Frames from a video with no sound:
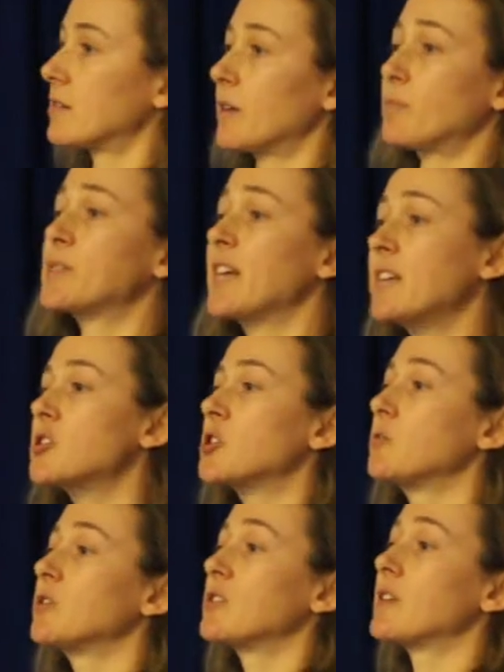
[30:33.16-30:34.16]
their
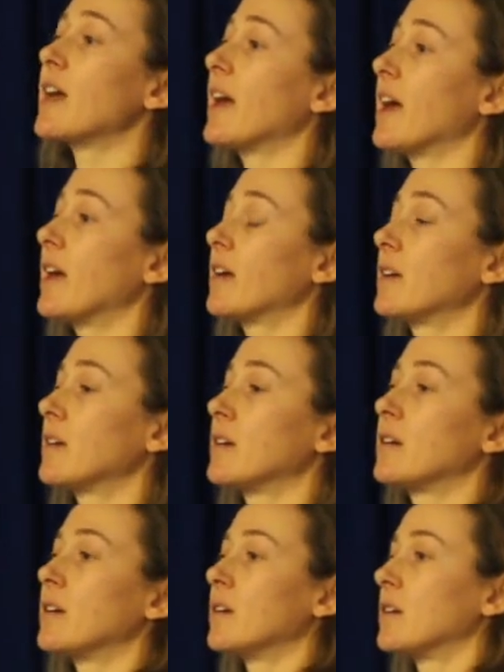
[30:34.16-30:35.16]
potential was there
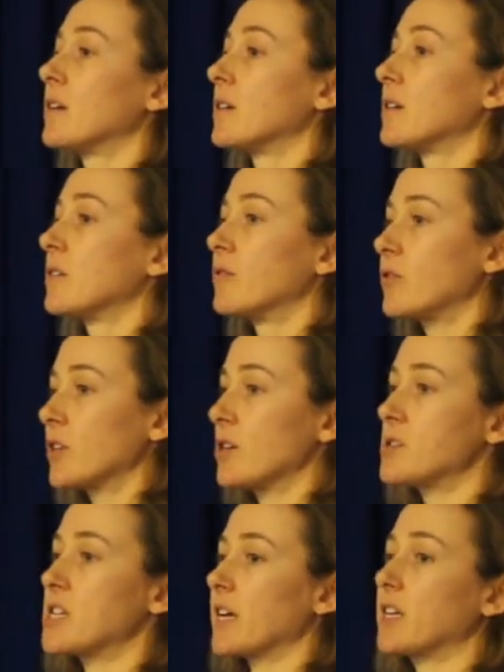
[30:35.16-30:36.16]
for
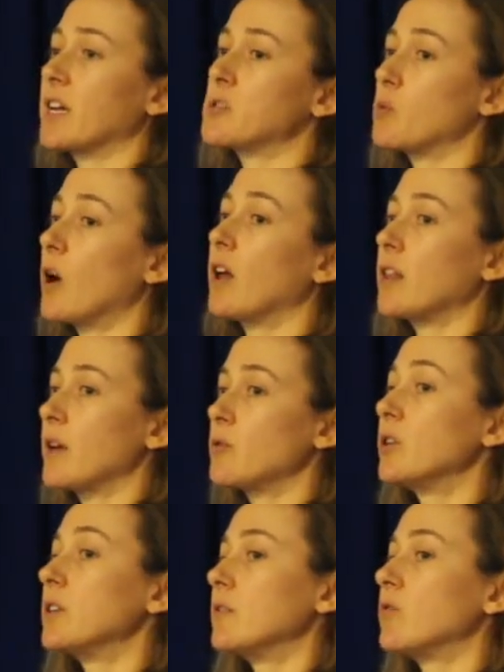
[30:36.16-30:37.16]
those decades while they
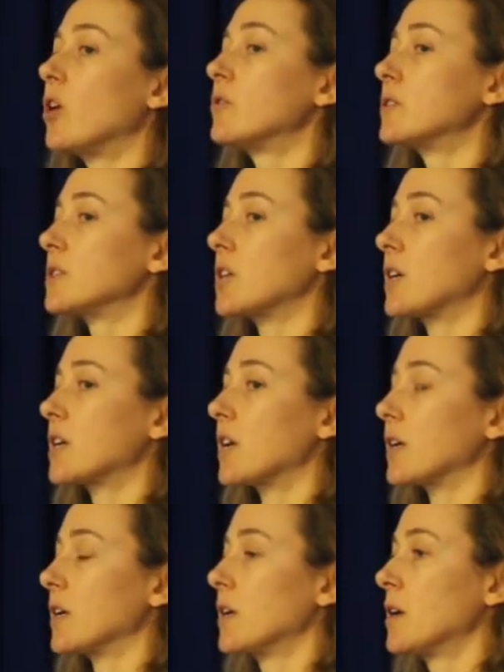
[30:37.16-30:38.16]
weren't involved in
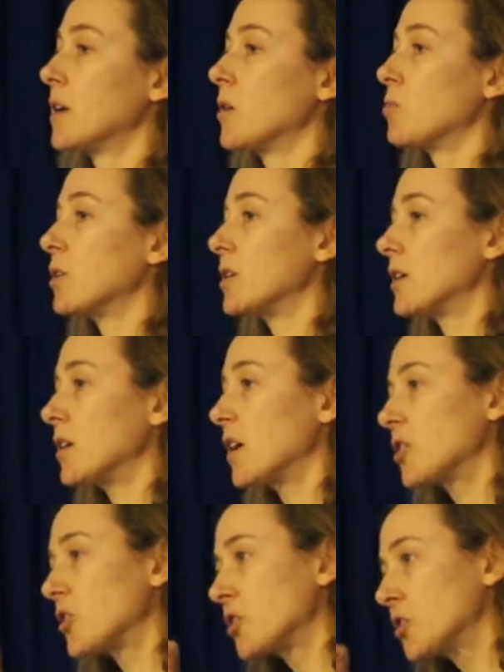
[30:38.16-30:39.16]
cycling. But
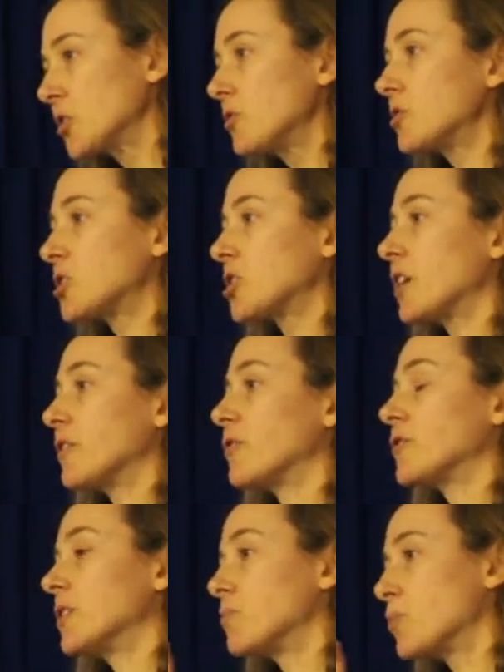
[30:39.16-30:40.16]
a huge
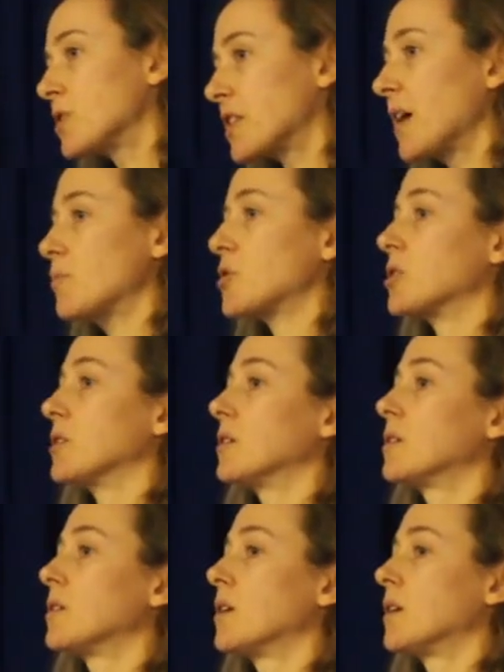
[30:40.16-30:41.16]
shift in perception
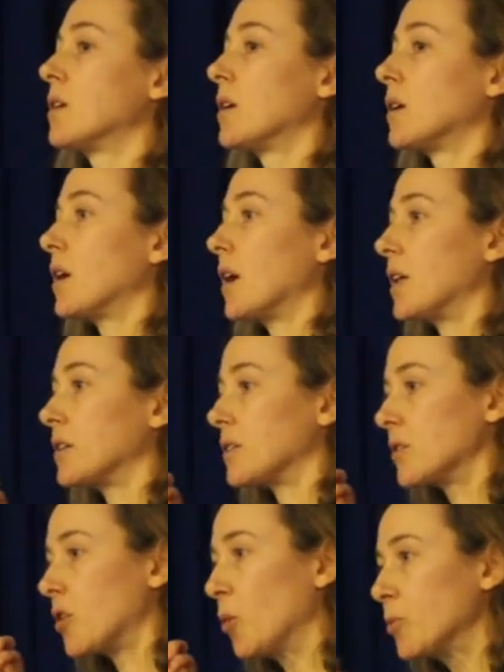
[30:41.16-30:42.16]

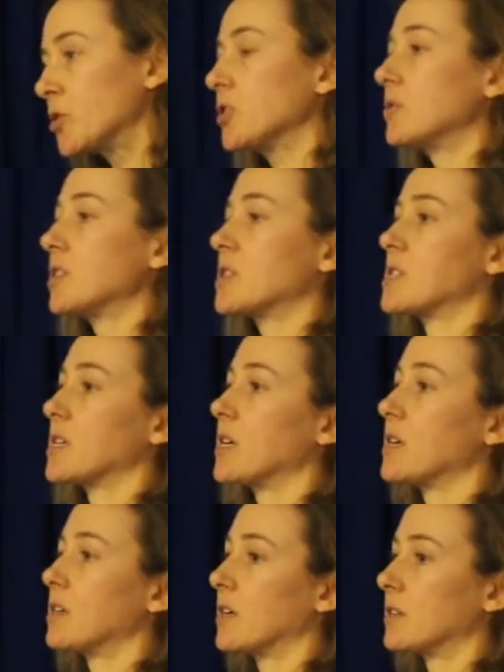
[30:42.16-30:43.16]
and
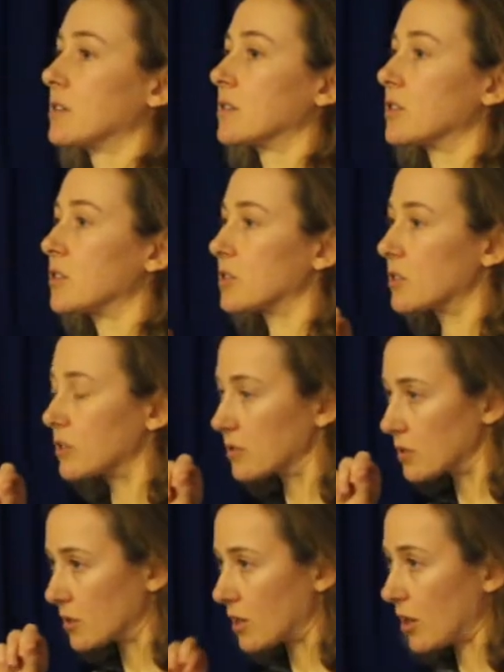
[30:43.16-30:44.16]
opportunity and
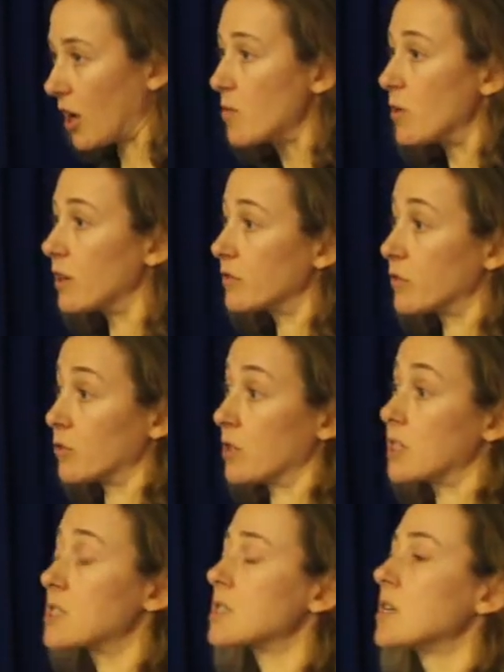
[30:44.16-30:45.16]
the climate for
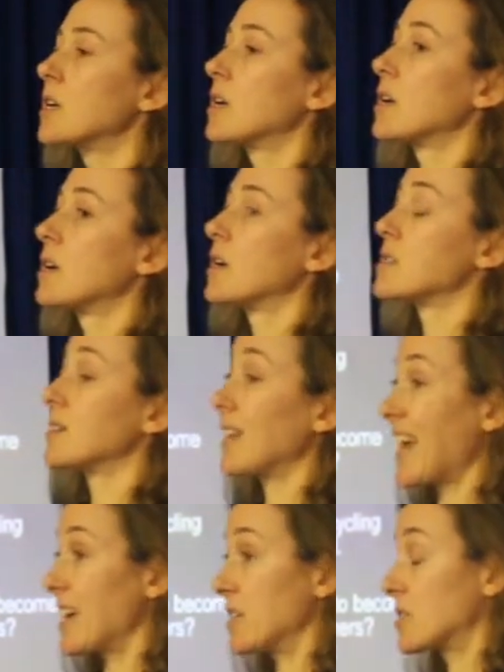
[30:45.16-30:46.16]
it has
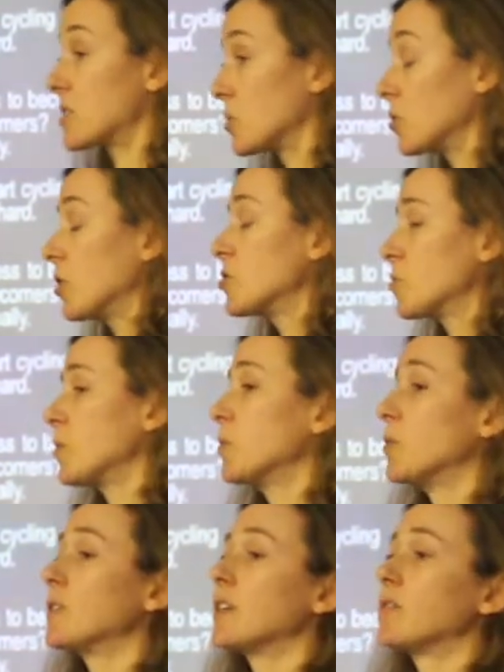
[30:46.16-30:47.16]
led to all those
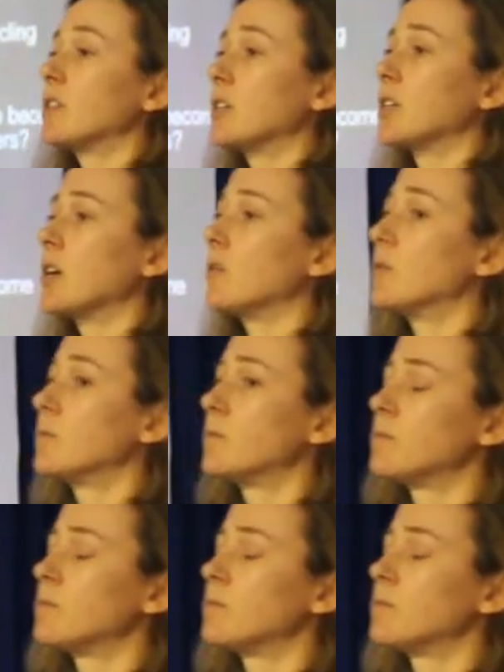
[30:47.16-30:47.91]
people giving it a go.